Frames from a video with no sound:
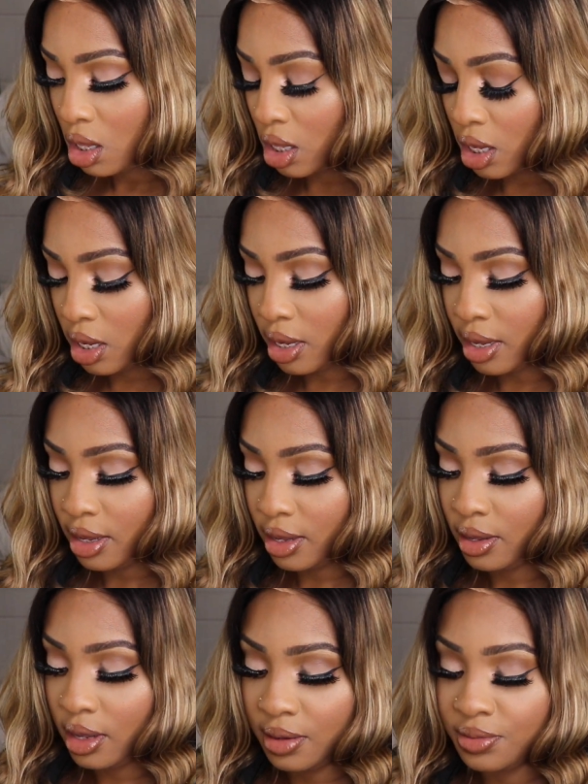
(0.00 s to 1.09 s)
Yeah,
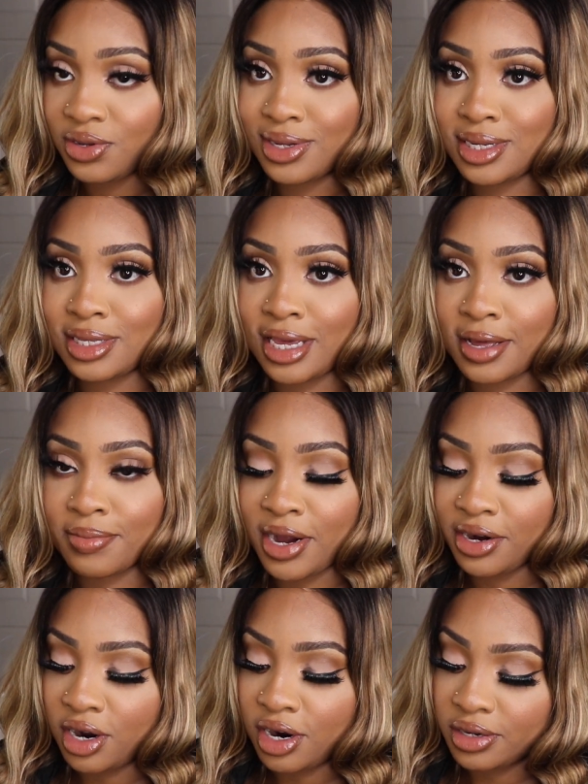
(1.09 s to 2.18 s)
I'm just gonna take my
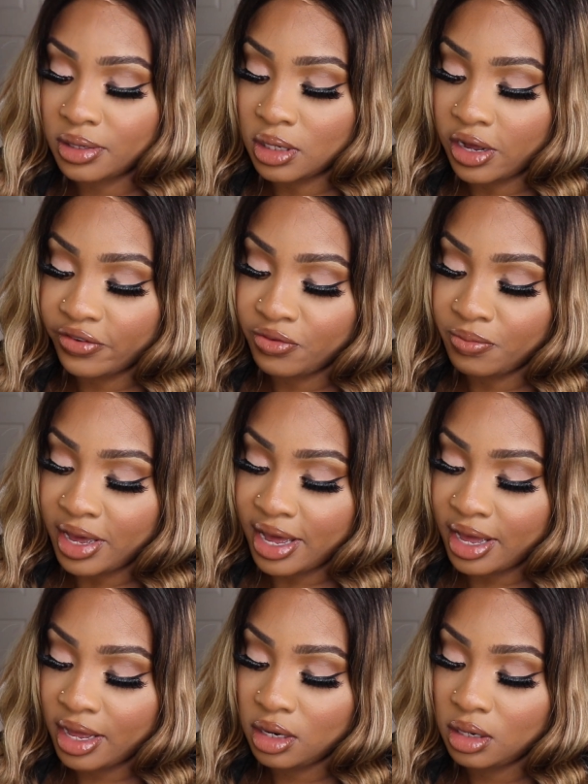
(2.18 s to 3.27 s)
NARS Soft
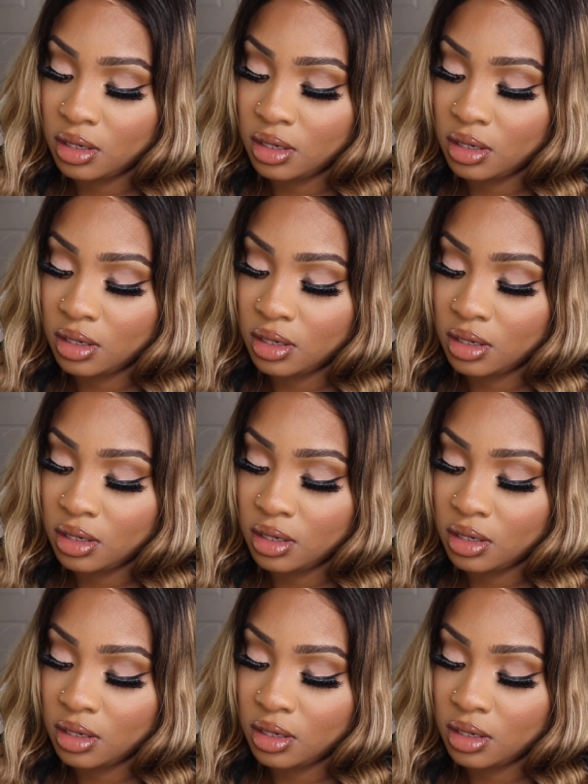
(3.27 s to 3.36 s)
Matte.